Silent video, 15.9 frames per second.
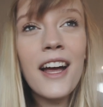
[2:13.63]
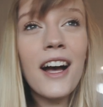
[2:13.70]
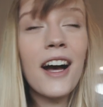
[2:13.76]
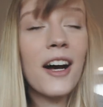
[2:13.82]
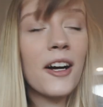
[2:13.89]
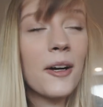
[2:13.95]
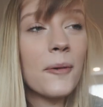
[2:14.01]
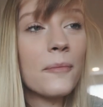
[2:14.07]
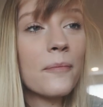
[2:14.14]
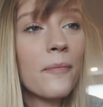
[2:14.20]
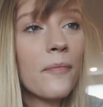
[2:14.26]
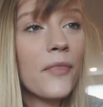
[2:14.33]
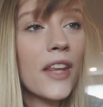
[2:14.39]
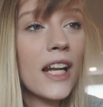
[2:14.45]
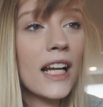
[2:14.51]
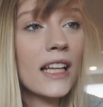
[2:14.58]
And
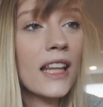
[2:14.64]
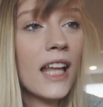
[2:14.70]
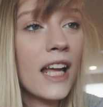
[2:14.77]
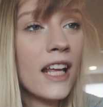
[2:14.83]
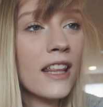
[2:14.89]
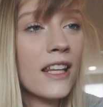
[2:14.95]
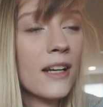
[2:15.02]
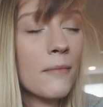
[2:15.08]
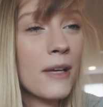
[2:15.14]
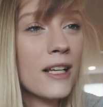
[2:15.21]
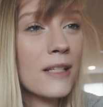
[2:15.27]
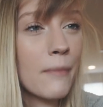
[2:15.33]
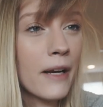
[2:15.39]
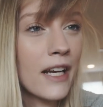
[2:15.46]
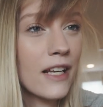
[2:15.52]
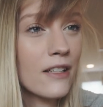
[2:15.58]
I like that it
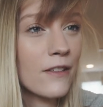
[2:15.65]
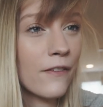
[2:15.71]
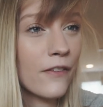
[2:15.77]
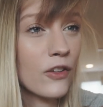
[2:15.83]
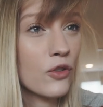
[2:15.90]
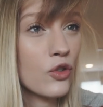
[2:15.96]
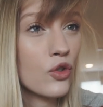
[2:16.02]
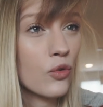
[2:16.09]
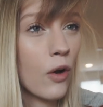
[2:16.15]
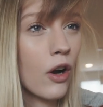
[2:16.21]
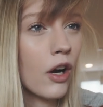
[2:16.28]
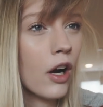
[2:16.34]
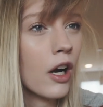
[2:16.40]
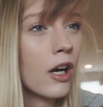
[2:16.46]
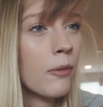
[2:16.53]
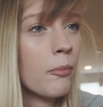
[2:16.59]
makes my nails feel
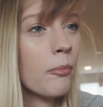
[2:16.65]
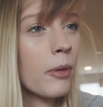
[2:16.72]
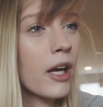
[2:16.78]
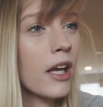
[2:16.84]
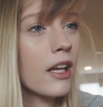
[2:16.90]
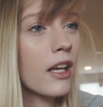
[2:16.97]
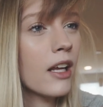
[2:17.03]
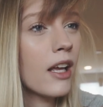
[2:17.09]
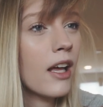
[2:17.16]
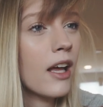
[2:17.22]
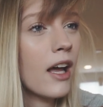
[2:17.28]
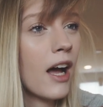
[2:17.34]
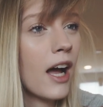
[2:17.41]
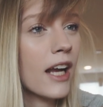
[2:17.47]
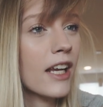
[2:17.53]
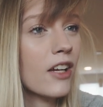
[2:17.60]
stronger, but
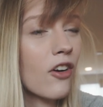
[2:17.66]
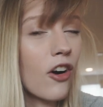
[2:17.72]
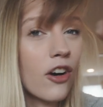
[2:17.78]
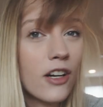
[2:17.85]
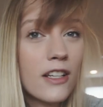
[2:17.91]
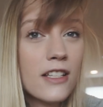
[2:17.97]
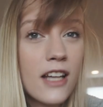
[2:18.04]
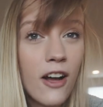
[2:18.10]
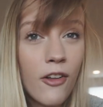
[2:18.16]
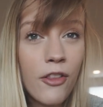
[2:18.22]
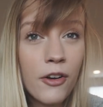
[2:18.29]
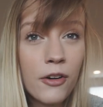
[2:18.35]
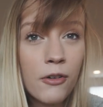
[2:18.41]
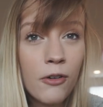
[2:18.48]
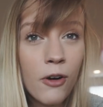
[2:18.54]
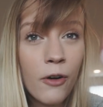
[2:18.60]
I can already tell
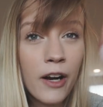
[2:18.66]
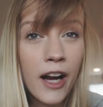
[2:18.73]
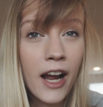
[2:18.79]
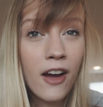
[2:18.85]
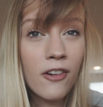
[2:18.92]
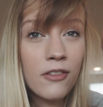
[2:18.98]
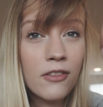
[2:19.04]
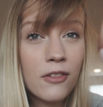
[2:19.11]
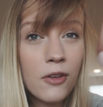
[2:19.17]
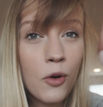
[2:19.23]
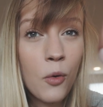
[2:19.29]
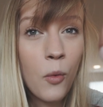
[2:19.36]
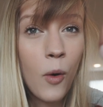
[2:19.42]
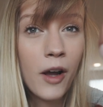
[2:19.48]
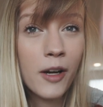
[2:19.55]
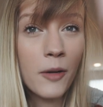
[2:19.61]
they're growing out
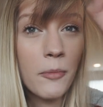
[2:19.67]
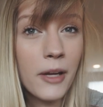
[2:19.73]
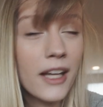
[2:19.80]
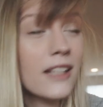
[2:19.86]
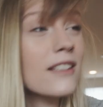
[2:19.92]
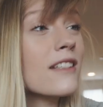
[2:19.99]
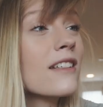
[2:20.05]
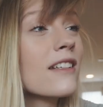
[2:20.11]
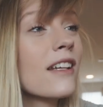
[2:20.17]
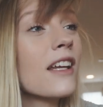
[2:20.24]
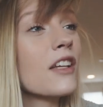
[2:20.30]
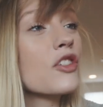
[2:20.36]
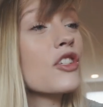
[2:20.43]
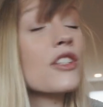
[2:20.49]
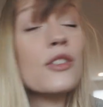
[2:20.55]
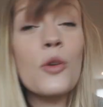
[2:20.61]
quite a bit
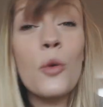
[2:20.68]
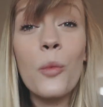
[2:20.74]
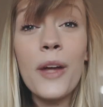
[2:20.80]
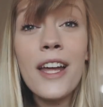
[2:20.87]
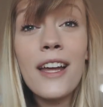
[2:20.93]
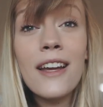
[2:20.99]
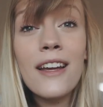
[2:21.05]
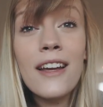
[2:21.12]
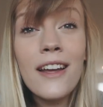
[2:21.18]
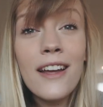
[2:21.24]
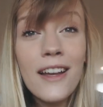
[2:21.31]
in just a week.